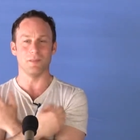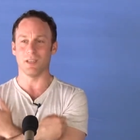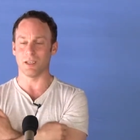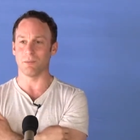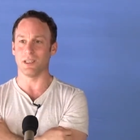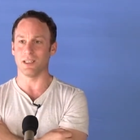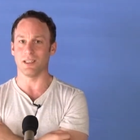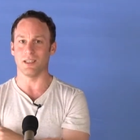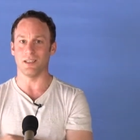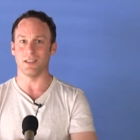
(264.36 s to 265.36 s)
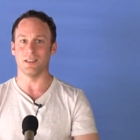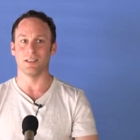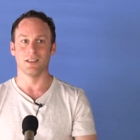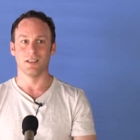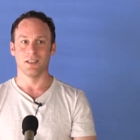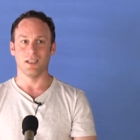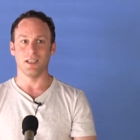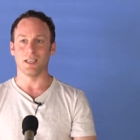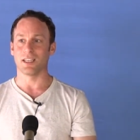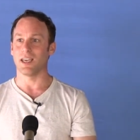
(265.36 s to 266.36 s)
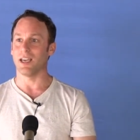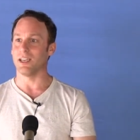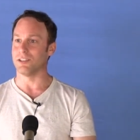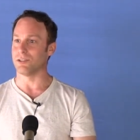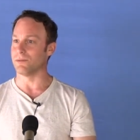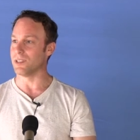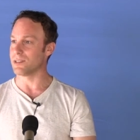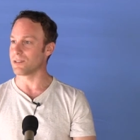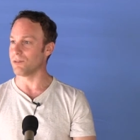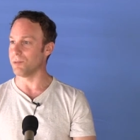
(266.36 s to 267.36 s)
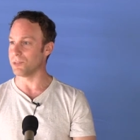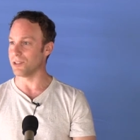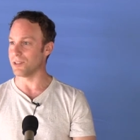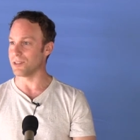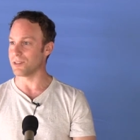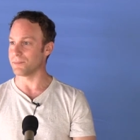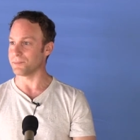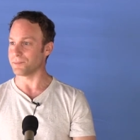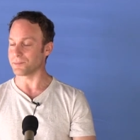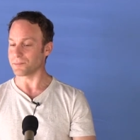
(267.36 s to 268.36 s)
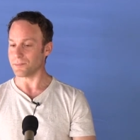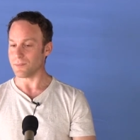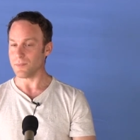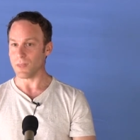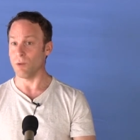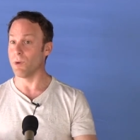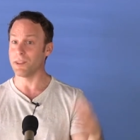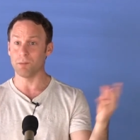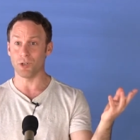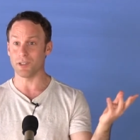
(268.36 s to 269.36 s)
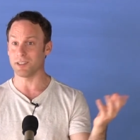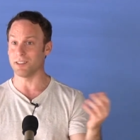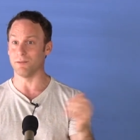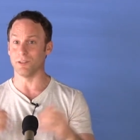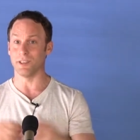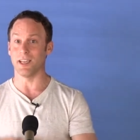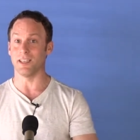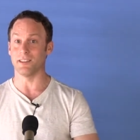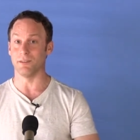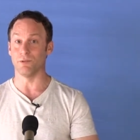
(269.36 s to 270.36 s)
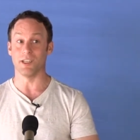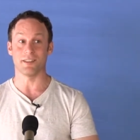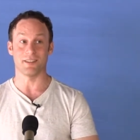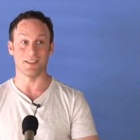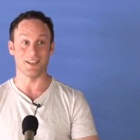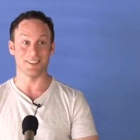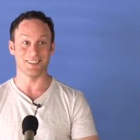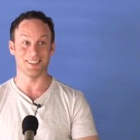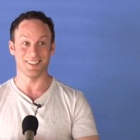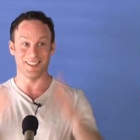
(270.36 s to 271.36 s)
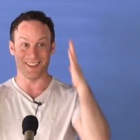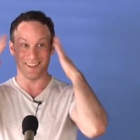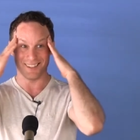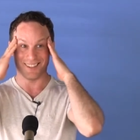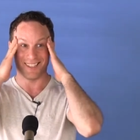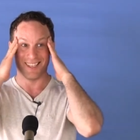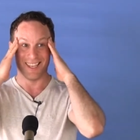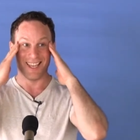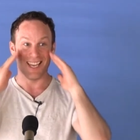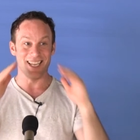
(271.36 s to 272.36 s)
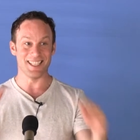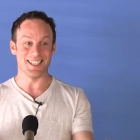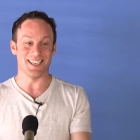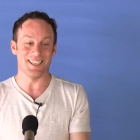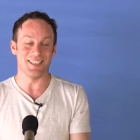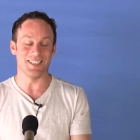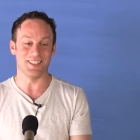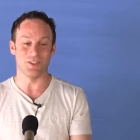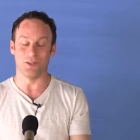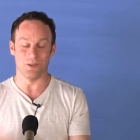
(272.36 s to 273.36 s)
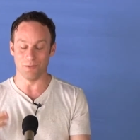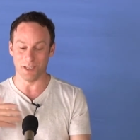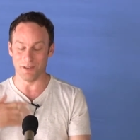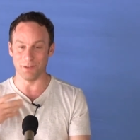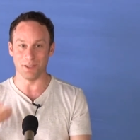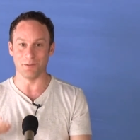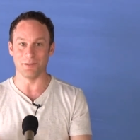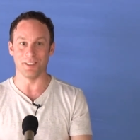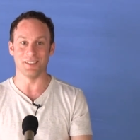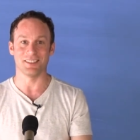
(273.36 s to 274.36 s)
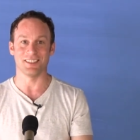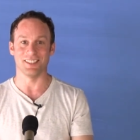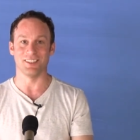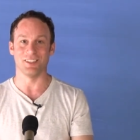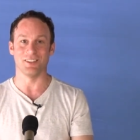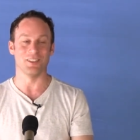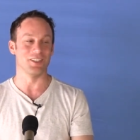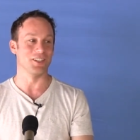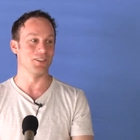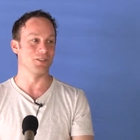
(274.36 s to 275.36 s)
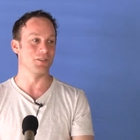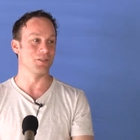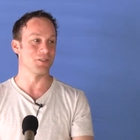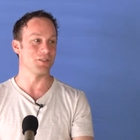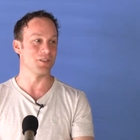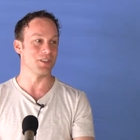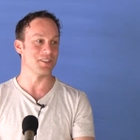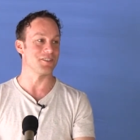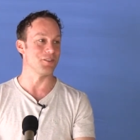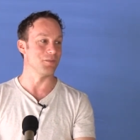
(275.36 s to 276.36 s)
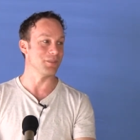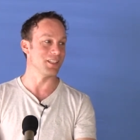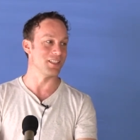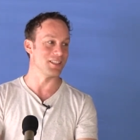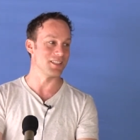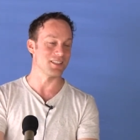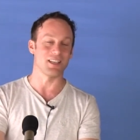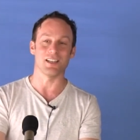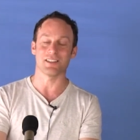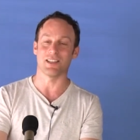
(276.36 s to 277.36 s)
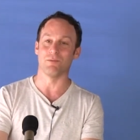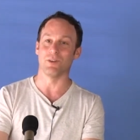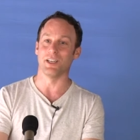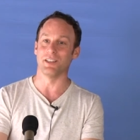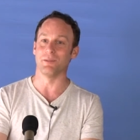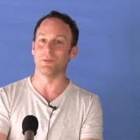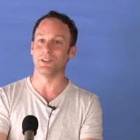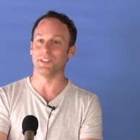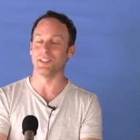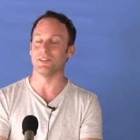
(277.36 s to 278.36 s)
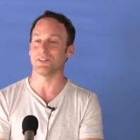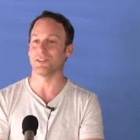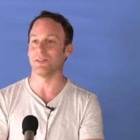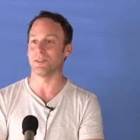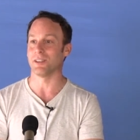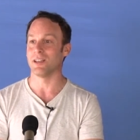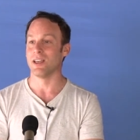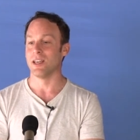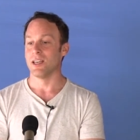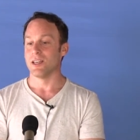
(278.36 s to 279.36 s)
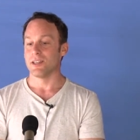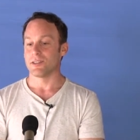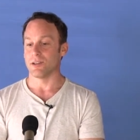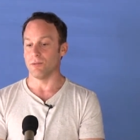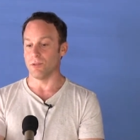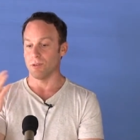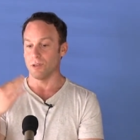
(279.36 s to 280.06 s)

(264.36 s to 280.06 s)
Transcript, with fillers: like being in a, in a cage of descriptions. Whether positive or negative, we are stuck and uh, or wherever you feel it, uh, or assume that it's stuck somewhere in the body or so on. So